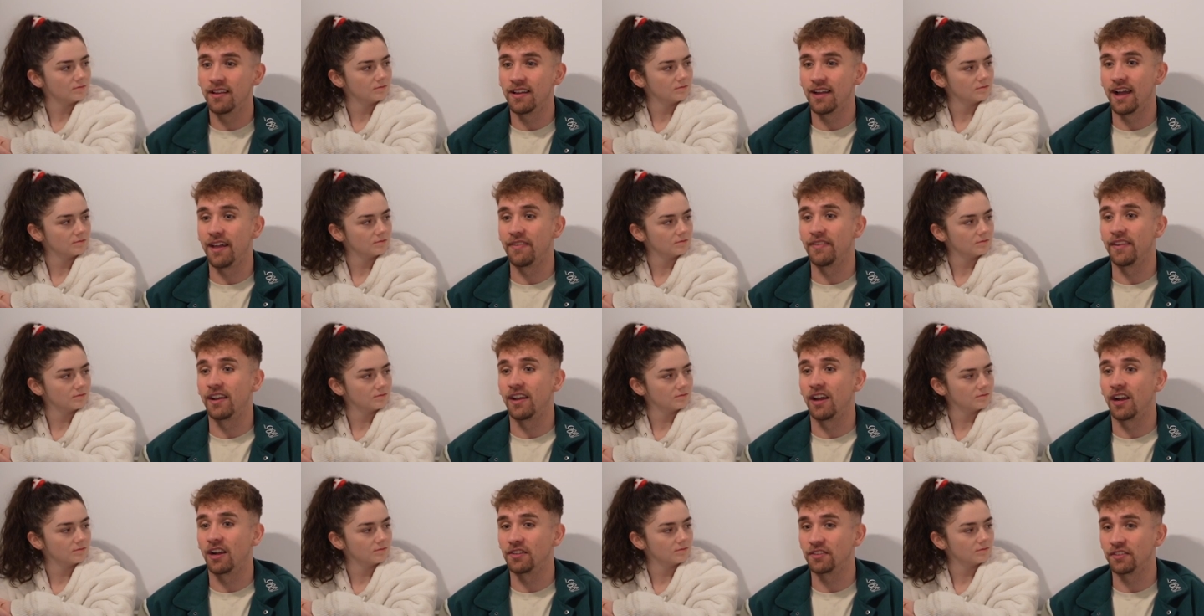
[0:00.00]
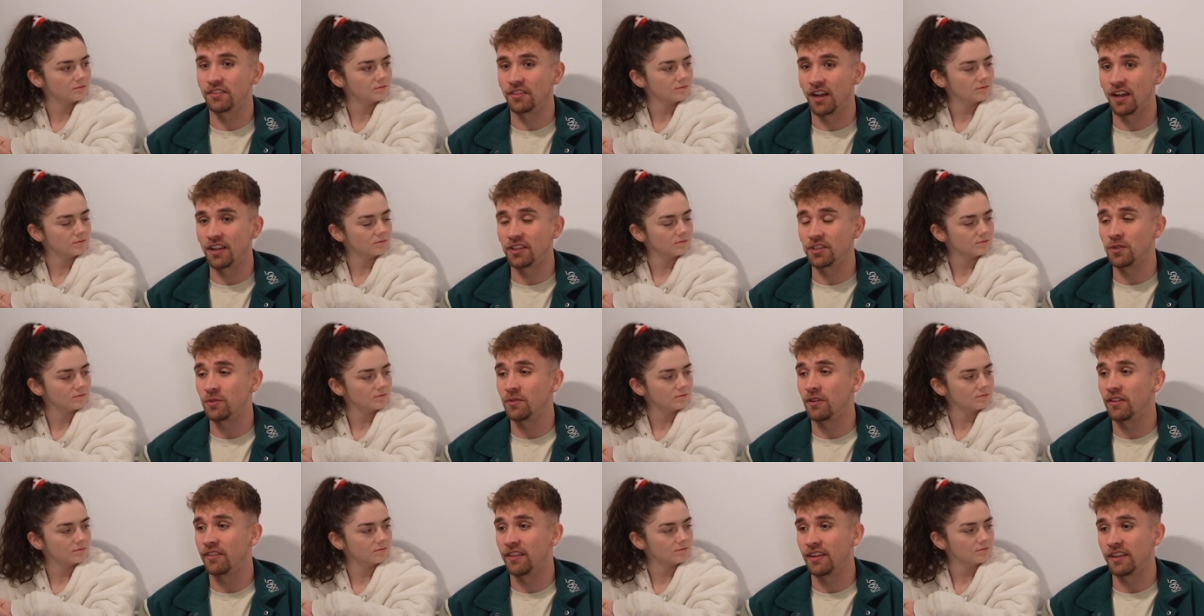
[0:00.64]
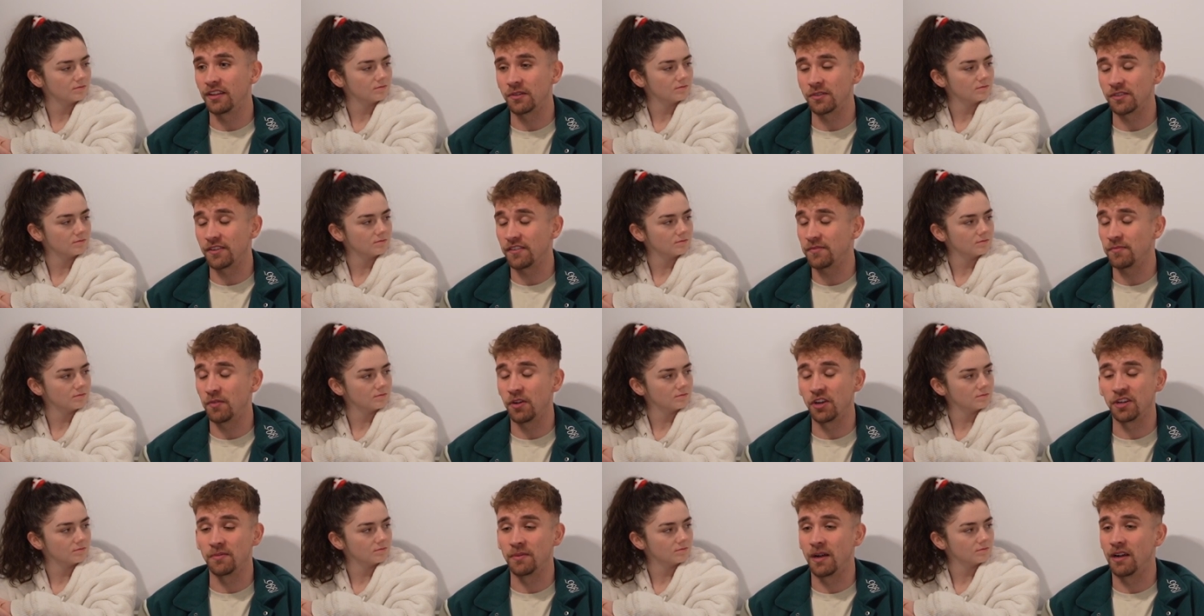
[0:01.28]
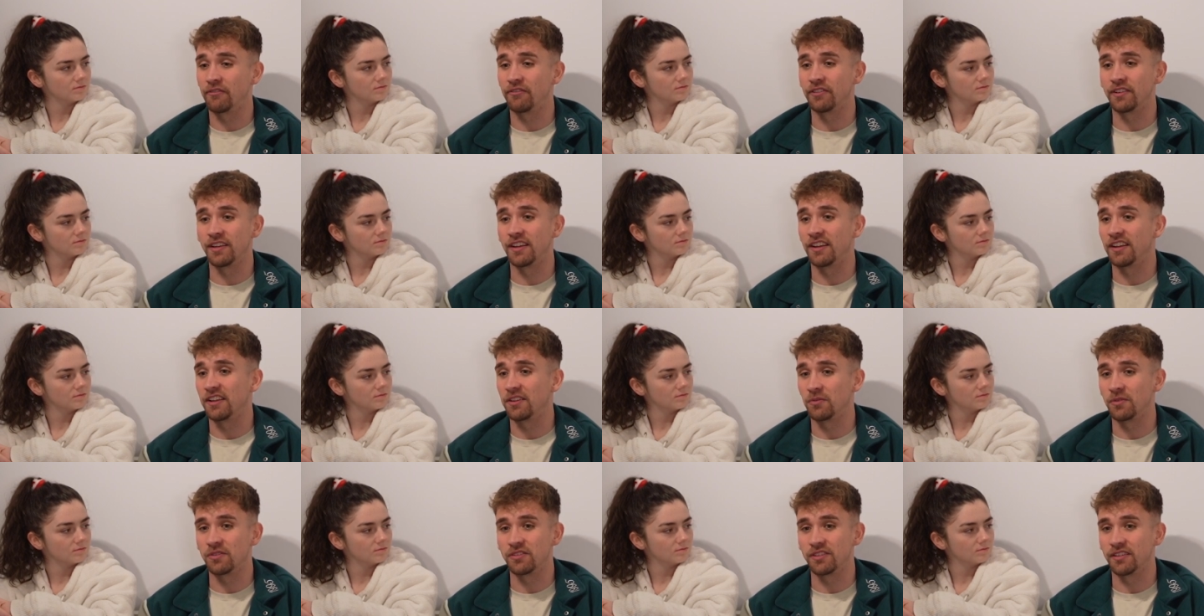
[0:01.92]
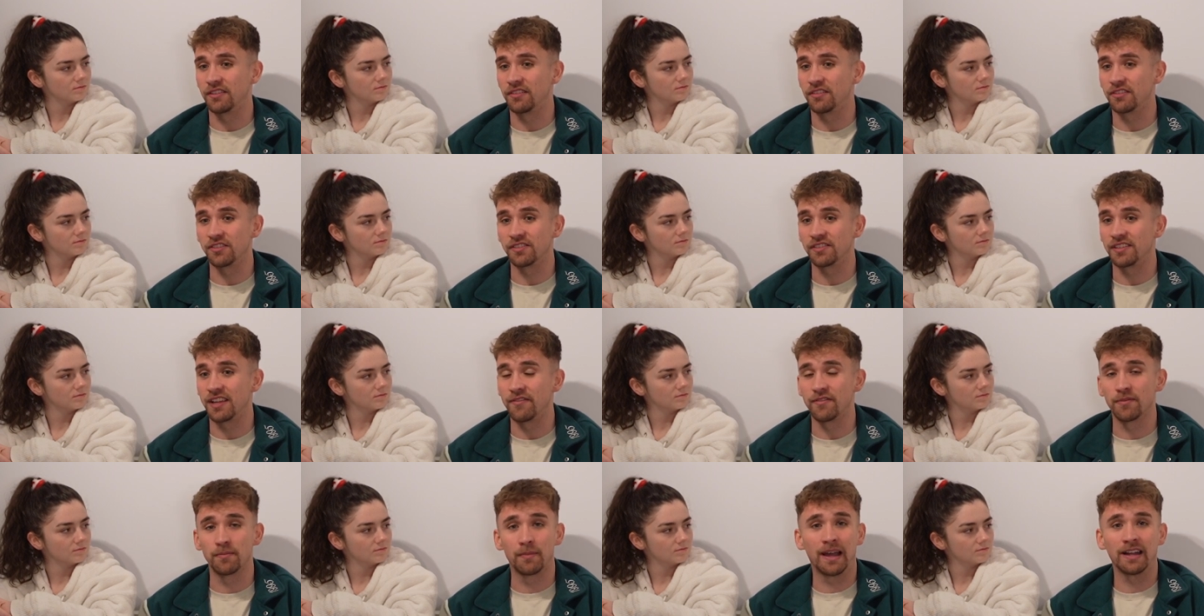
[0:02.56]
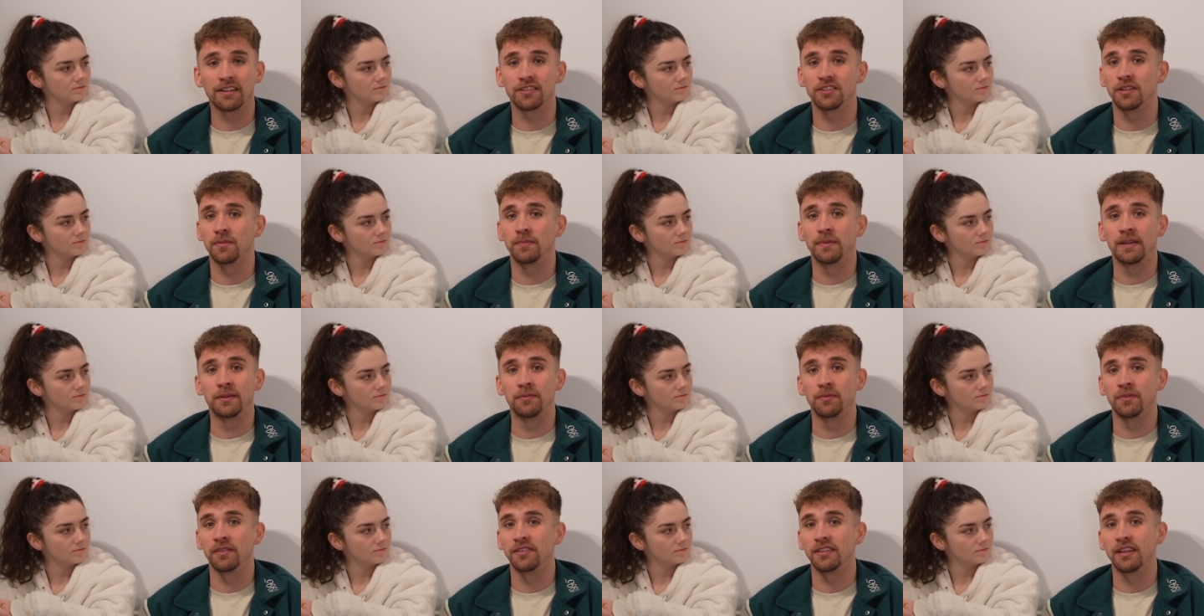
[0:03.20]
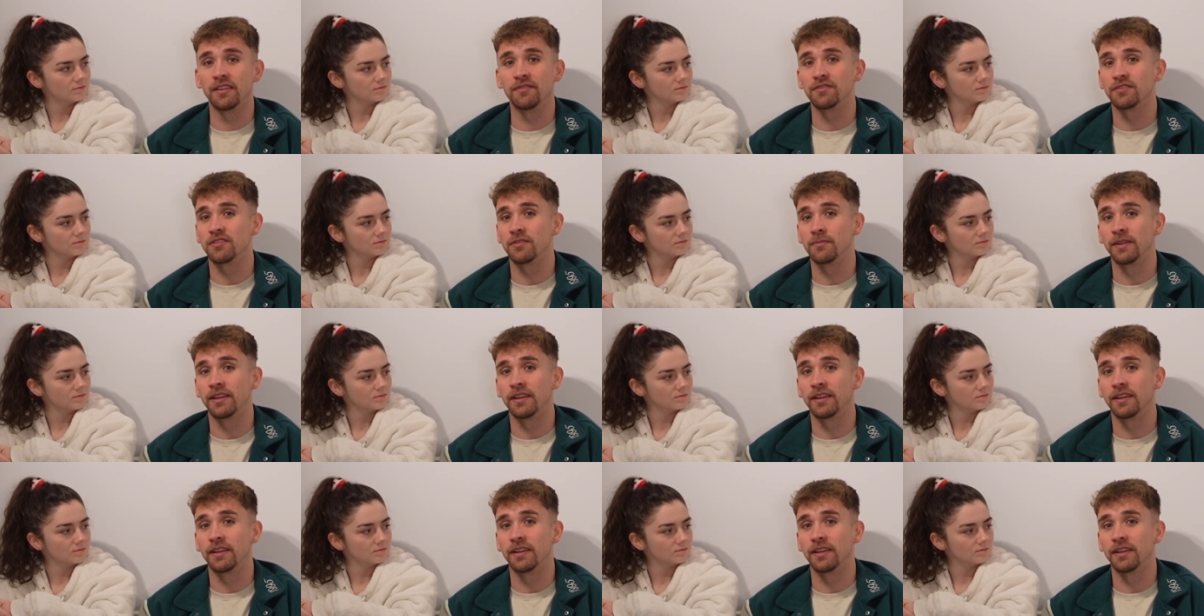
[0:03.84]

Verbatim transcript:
Speaker 1: and then I can start doing the things which I've spoken about for years, which is just giving back to the people that's given to